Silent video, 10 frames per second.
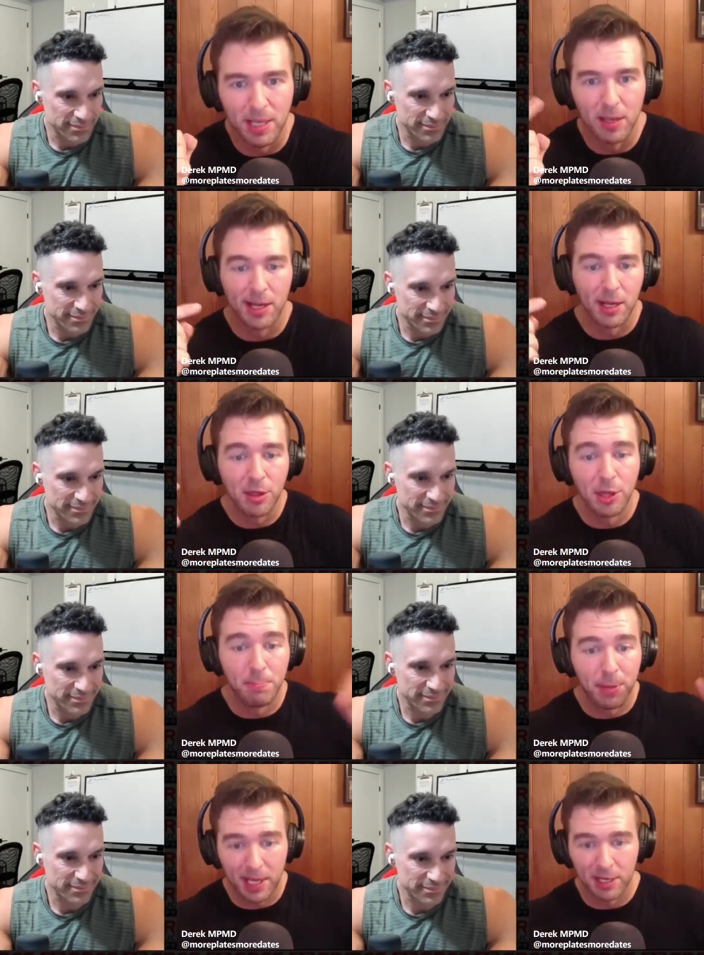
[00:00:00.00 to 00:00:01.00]
Speaker 1: like the
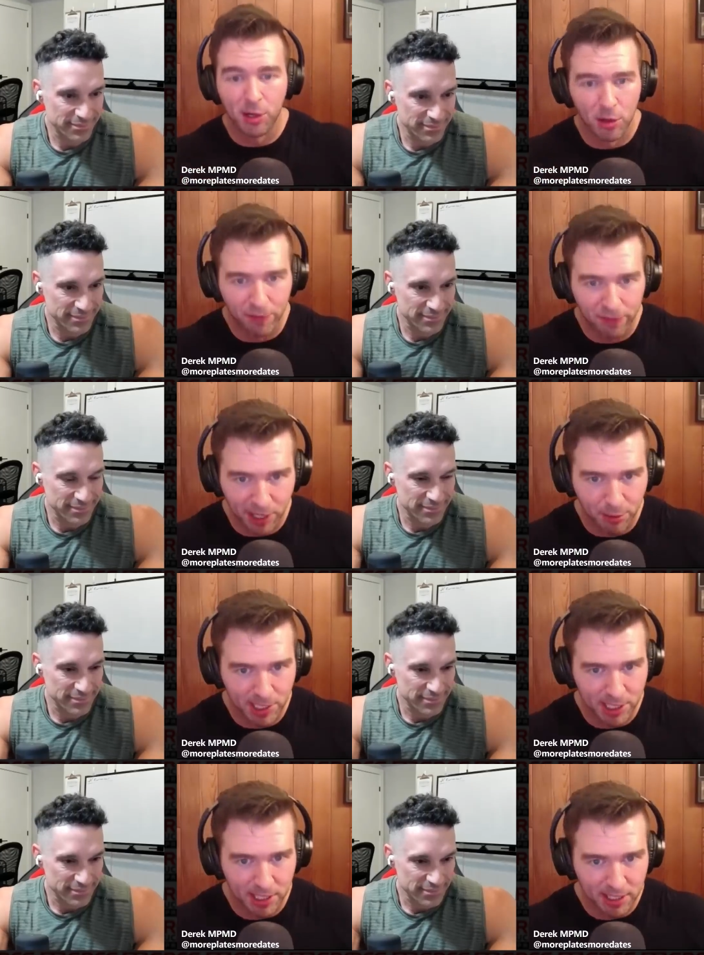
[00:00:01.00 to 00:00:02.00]
pinnacle of
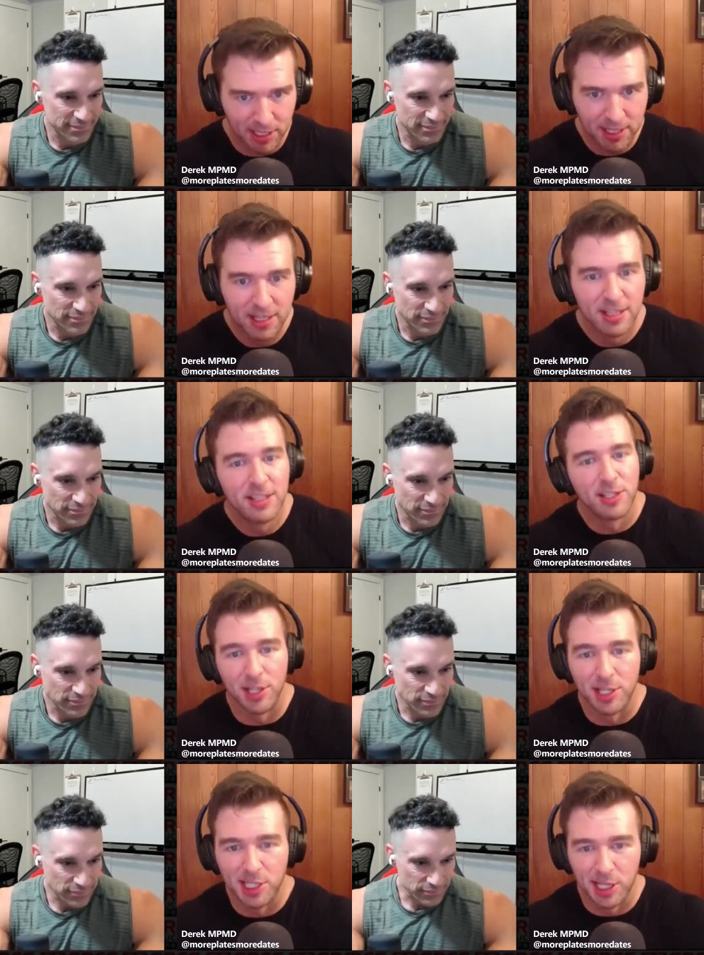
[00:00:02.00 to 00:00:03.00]
frequency. So
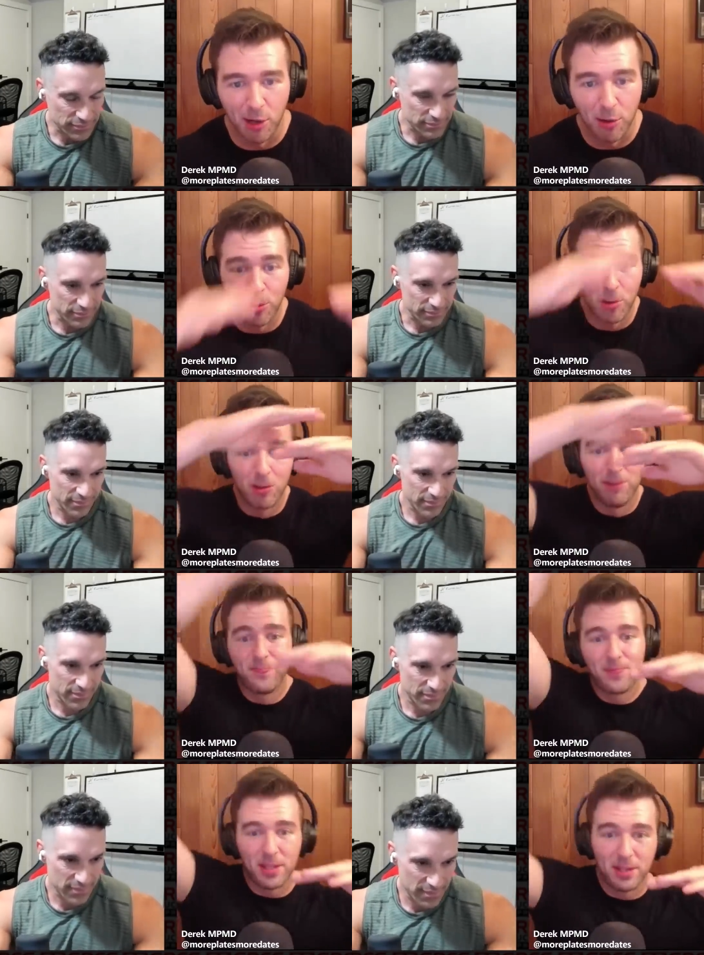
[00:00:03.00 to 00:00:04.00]
this is like a whole
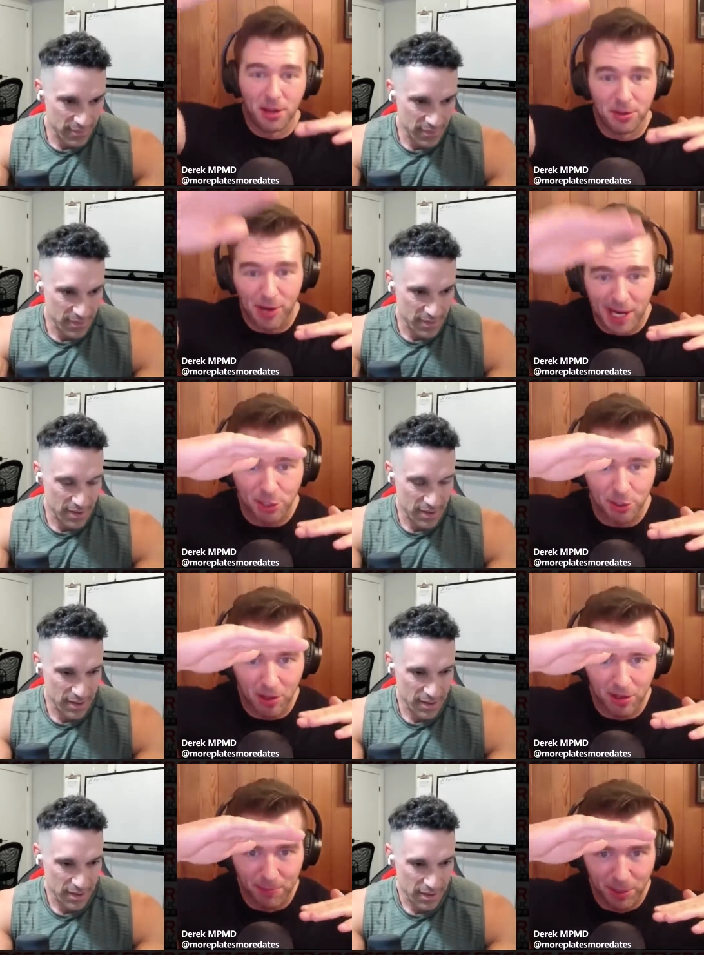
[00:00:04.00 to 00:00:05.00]
another echelon
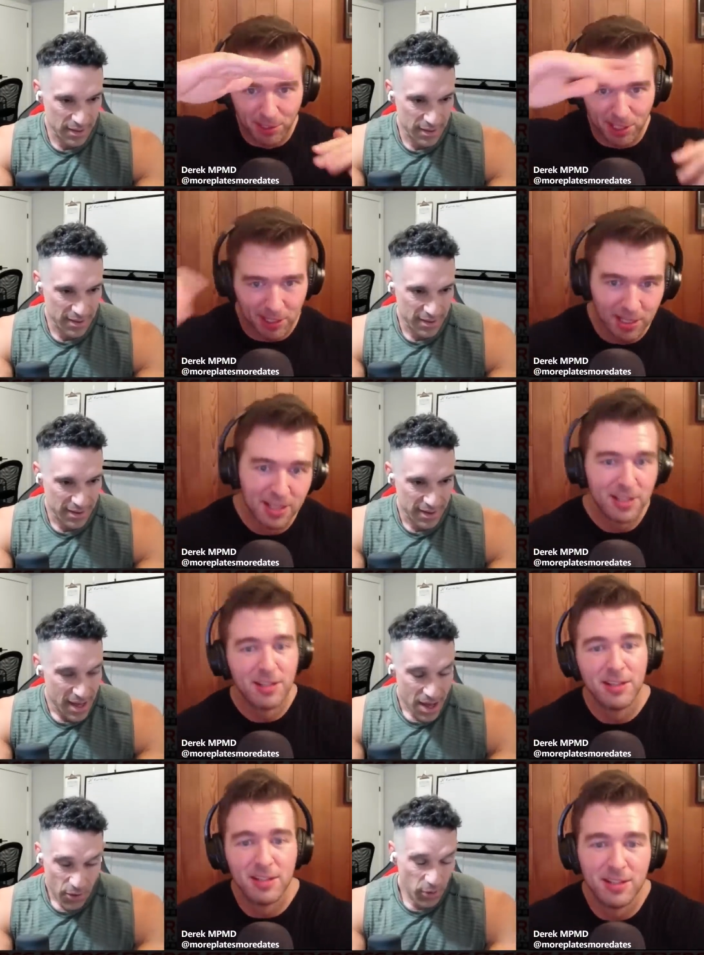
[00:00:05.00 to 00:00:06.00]
of posting.
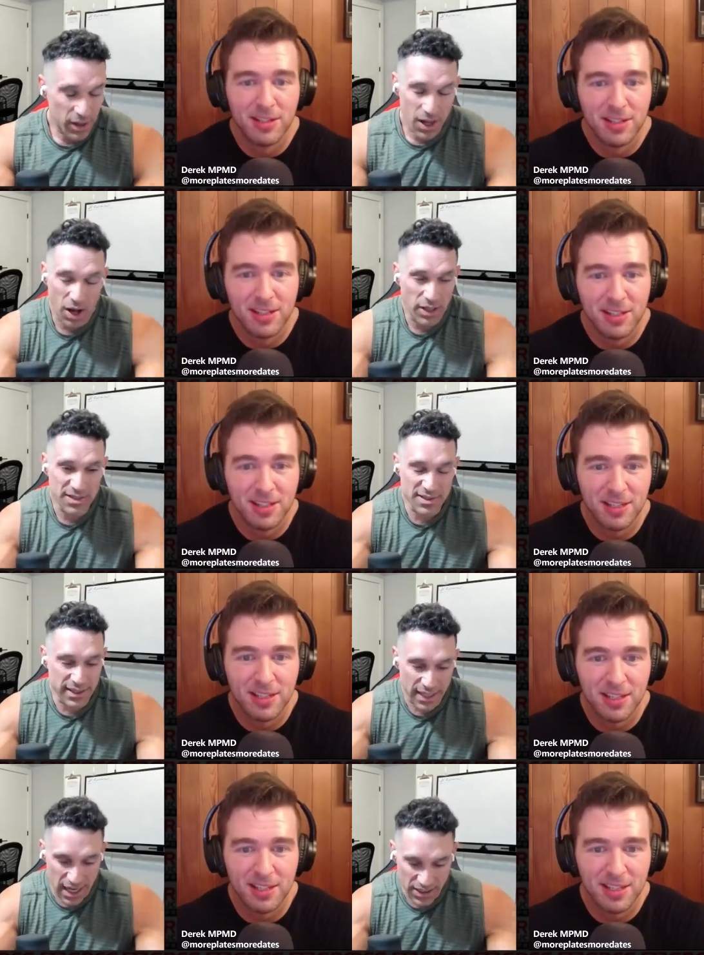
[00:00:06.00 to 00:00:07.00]
Speaker 2: Well,
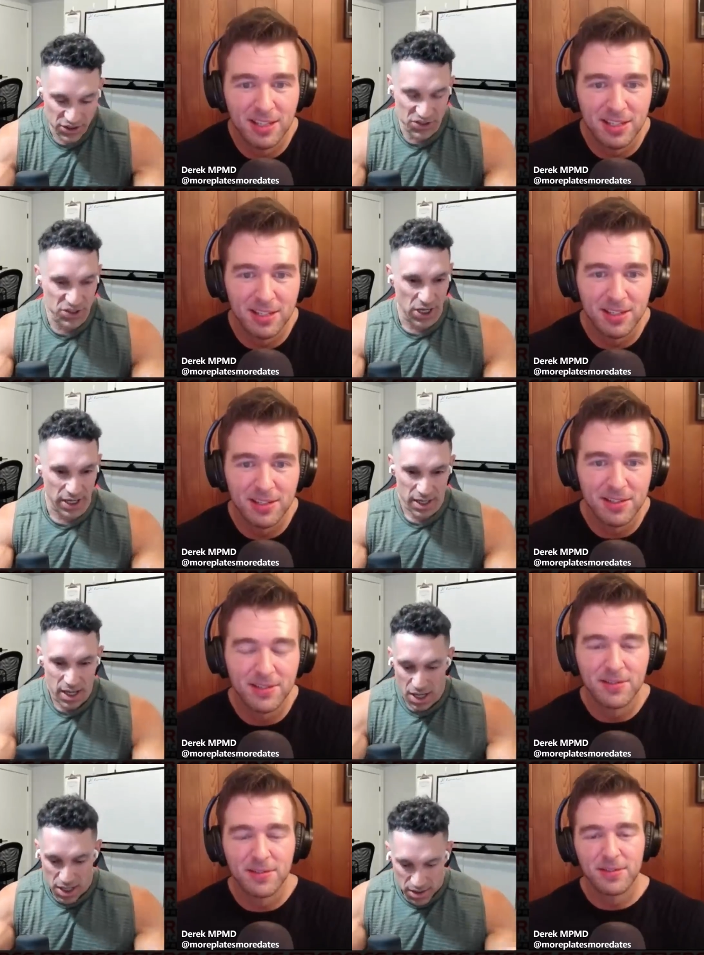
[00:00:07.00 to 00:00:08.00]
honestly, I just thought
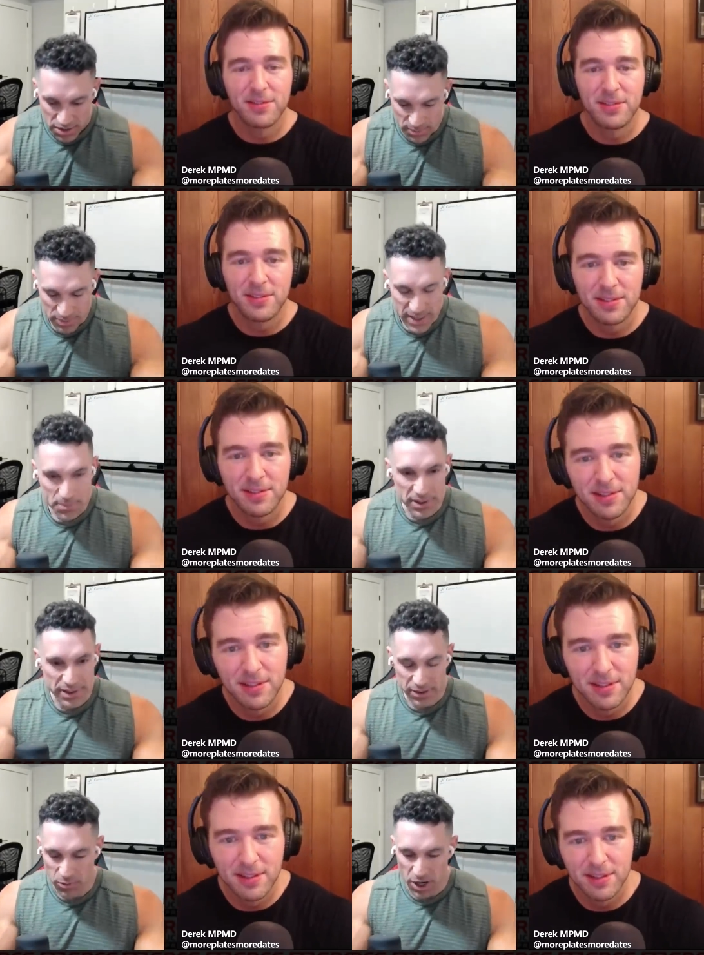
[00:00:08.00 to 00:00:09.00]
the people
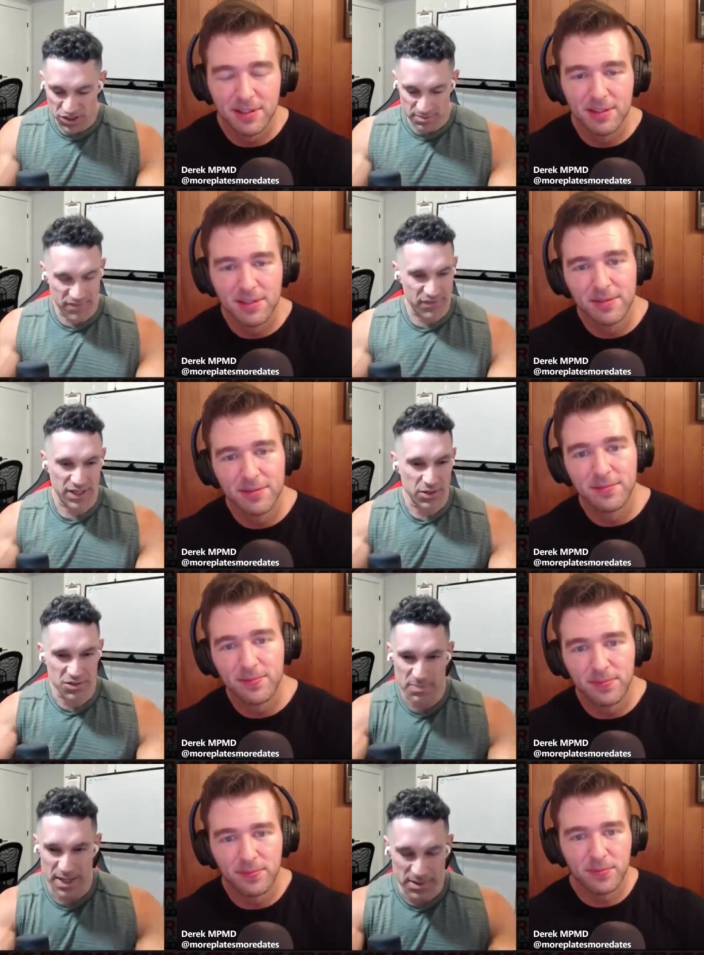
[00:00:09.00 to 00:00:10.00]
that are watching my
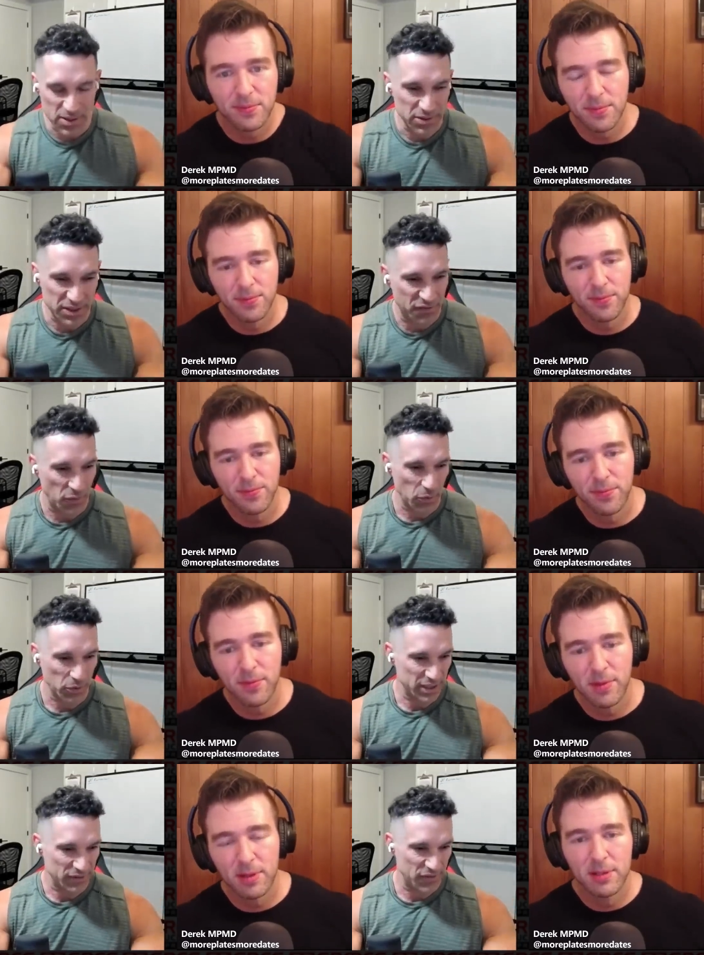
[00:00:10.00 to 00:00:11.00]
videos, maybe only
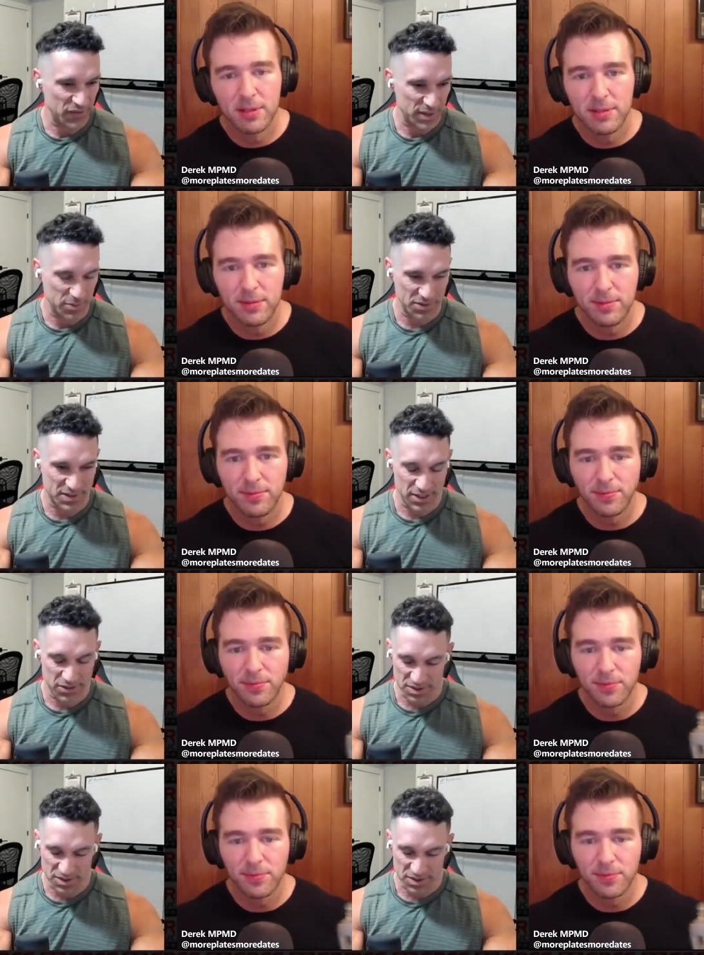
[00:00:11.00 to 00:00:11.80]
40 to 50% are